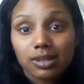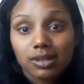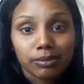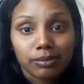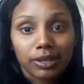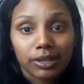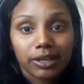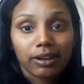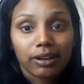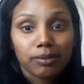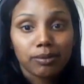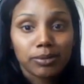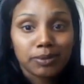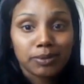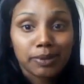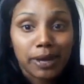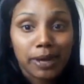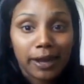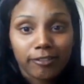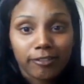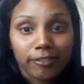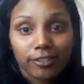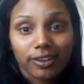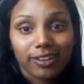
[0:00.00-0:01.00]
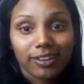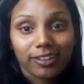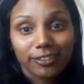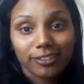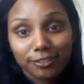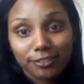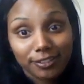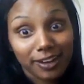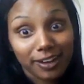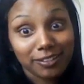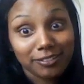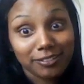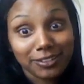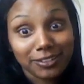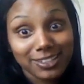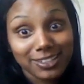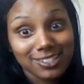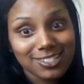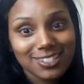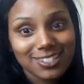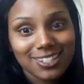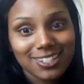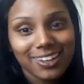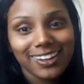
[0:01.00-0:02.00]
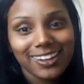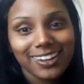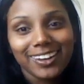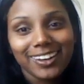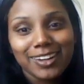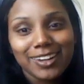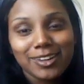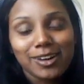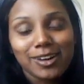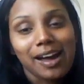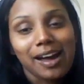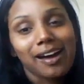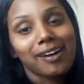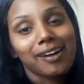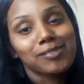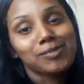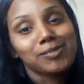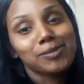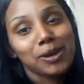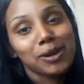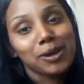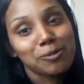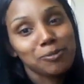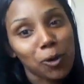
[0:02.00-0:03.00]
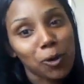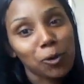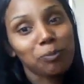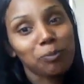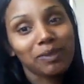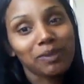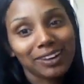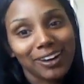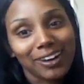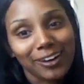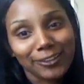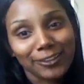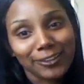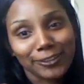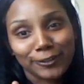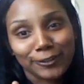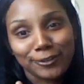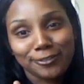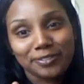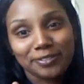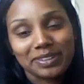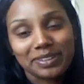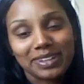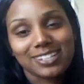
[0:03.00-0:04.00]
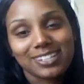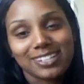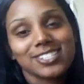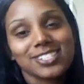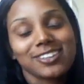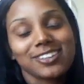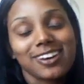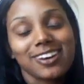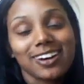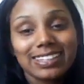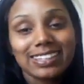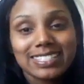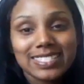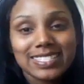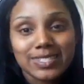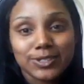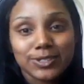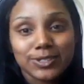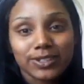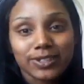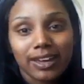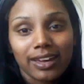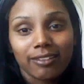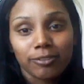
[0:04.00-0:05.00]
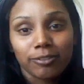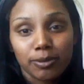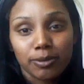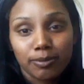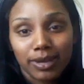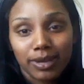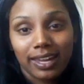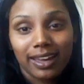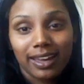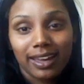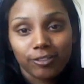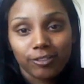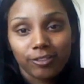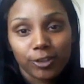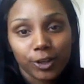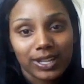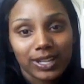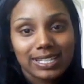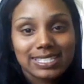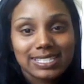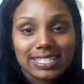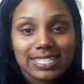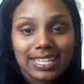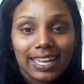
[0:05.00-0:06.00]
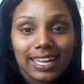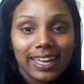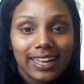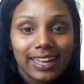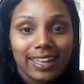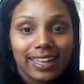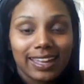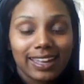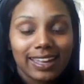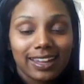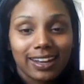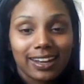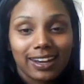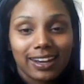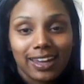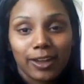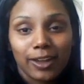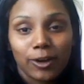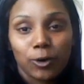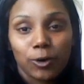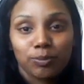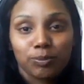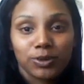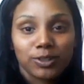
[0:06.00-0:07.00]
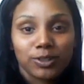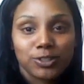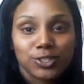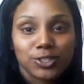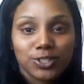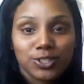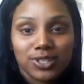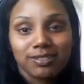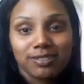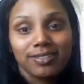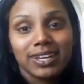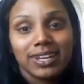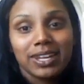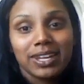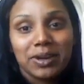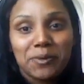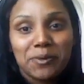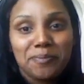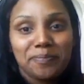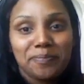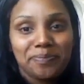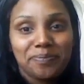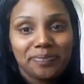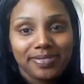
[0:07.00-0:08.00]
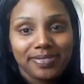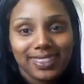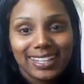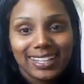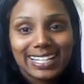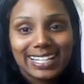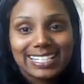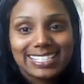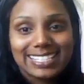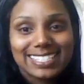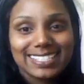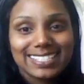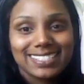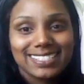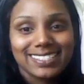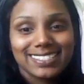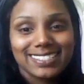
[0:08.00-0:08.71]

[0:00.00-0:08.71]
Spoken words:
I might not be back for another 5 years. I'm hoping not though, fingers crossed. So everybody have a great day, and I hope you enjoyed the video. Thanks.